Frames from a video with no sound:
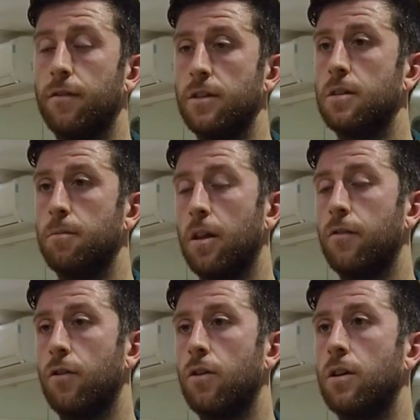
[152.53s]
There's some other
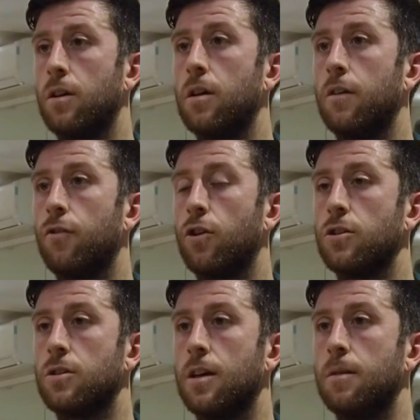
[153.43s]
very you know very
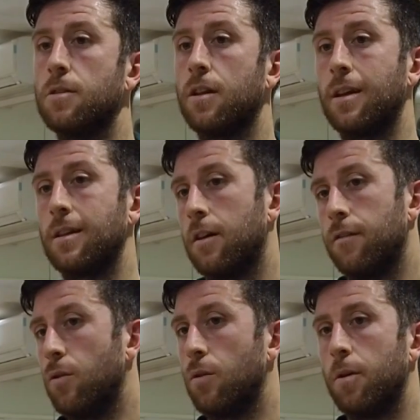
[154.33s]
good teams. I think
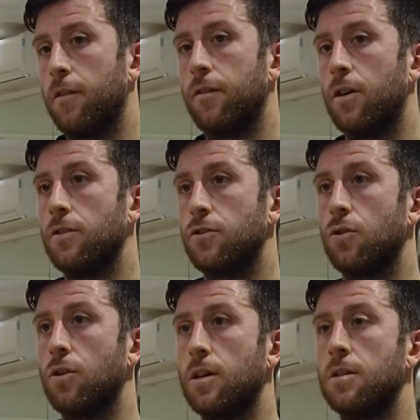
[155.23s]
Duffield are by far the
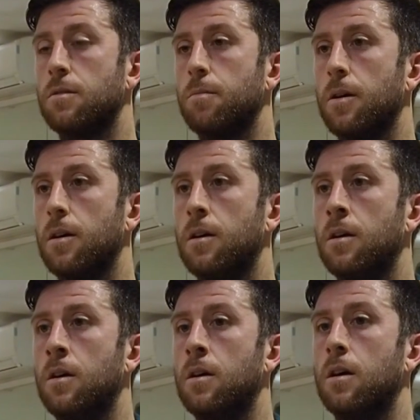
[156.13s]
strongest,
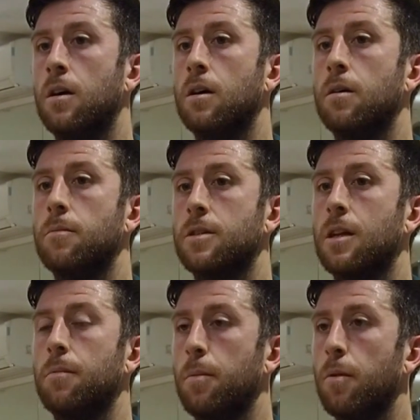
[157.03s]
but um, it's
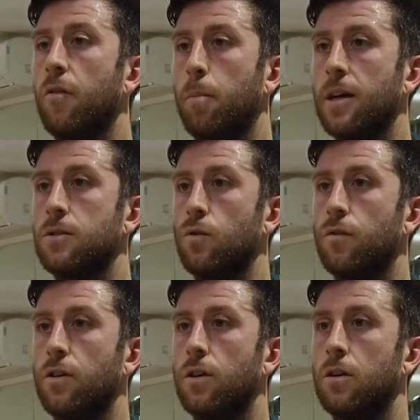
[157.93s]
going to be a bit of a battle
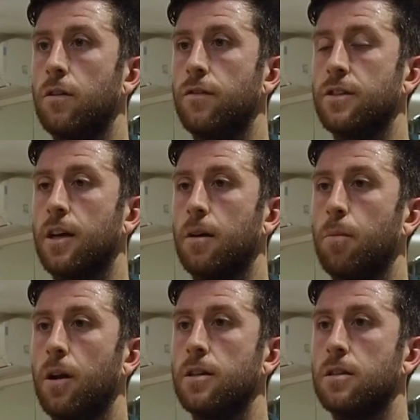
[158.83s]
for, for second
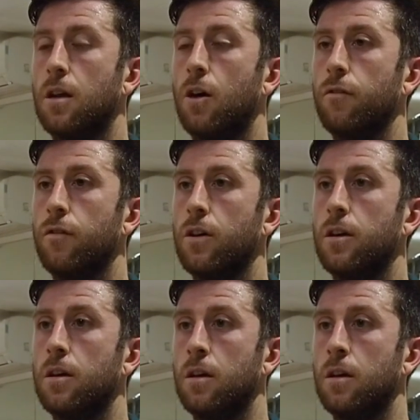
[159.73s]
place, and hopefully.